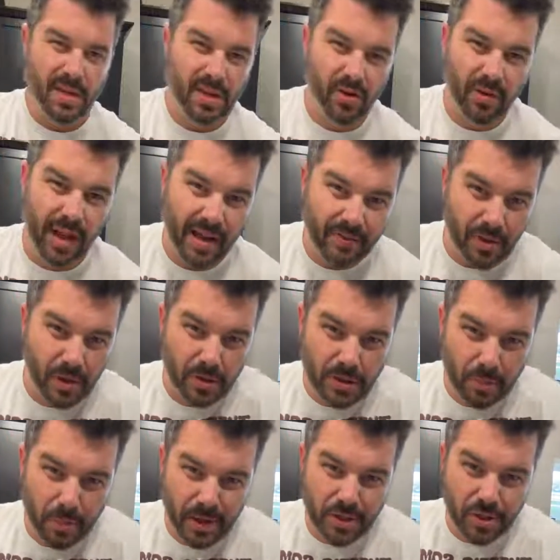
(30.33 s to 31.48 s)
You don't have to use a
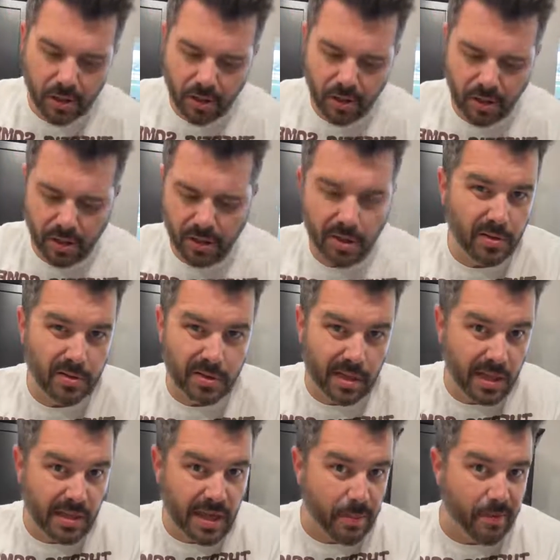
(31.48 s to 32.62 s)
pitcher. You can use
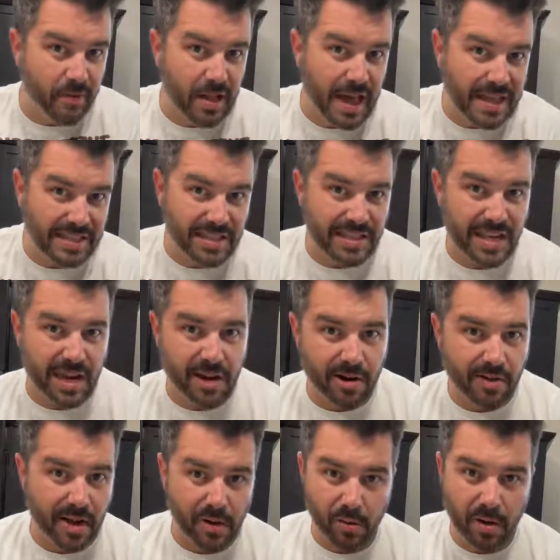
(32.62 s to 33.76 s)
any type of glass container
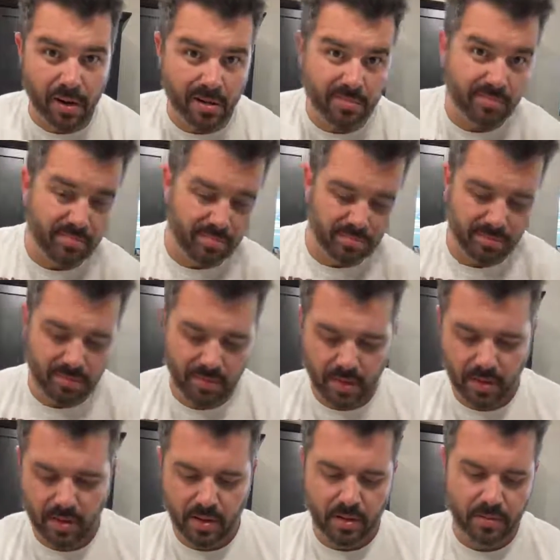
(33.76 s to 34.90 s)
that you want.
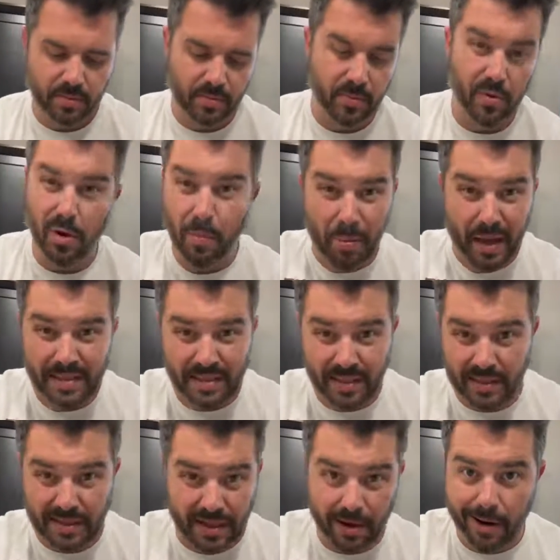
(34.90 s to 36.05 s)
Or a plastic
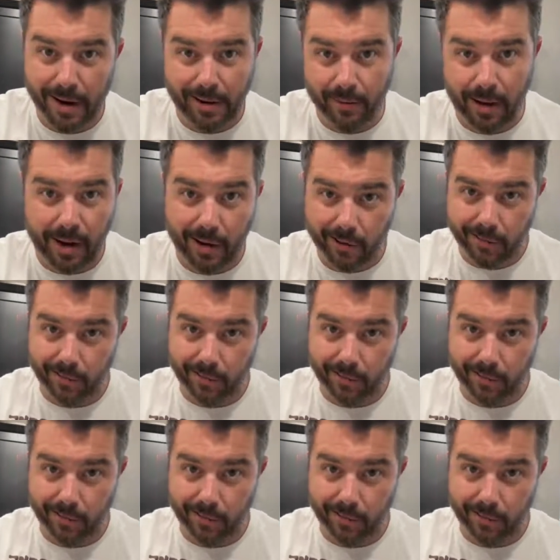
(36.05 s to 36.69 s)
container, I don't care.